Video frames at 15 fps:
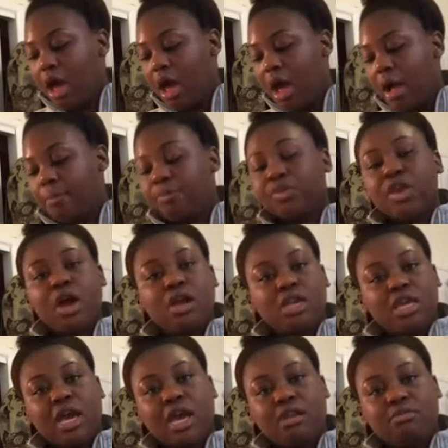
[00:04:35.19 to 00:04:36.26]
Khan
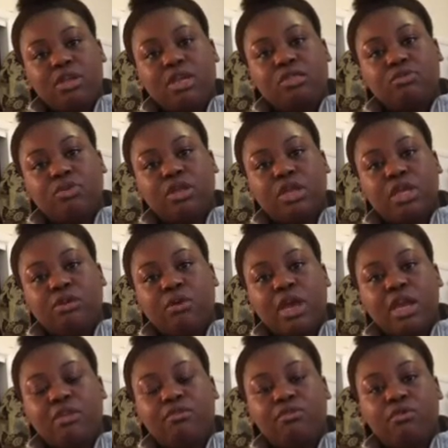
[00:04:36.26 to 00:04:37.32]
Academy is really
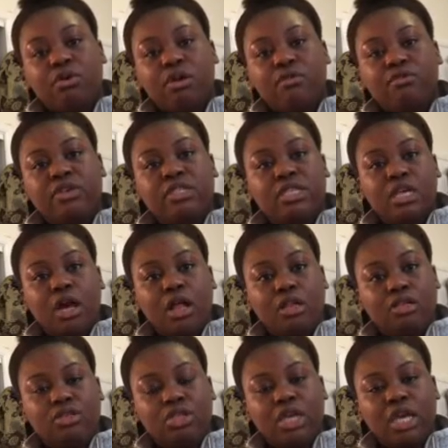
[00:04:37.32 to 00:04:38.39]
great for
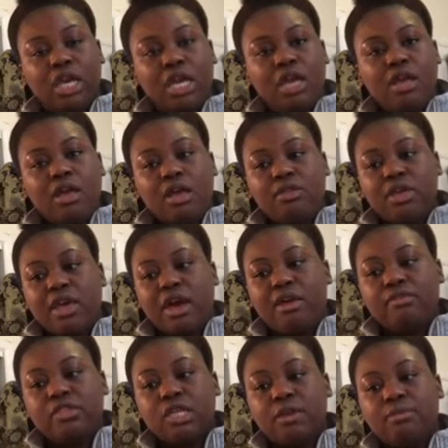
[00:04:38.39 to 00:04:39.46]
physiology. They
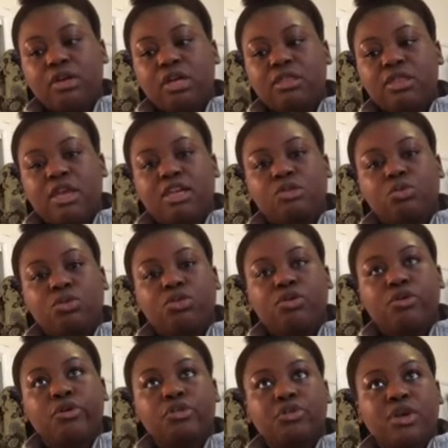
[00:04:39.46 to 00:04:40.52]
have some good things with
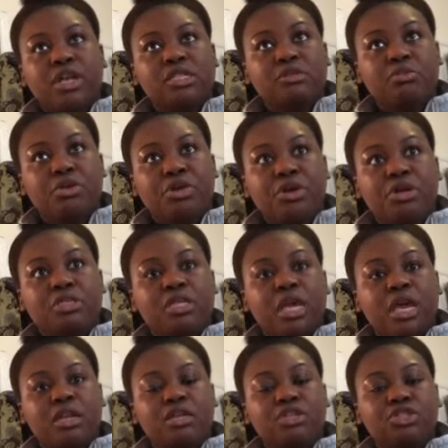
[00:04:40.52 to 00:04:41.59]
neurotransmitters
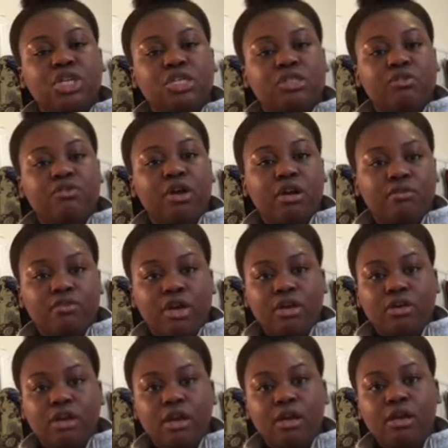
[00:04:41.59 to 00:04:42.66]
and congestive heart
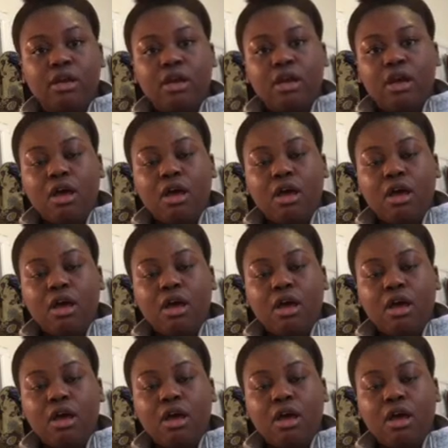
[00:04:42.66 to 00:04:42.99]
failure.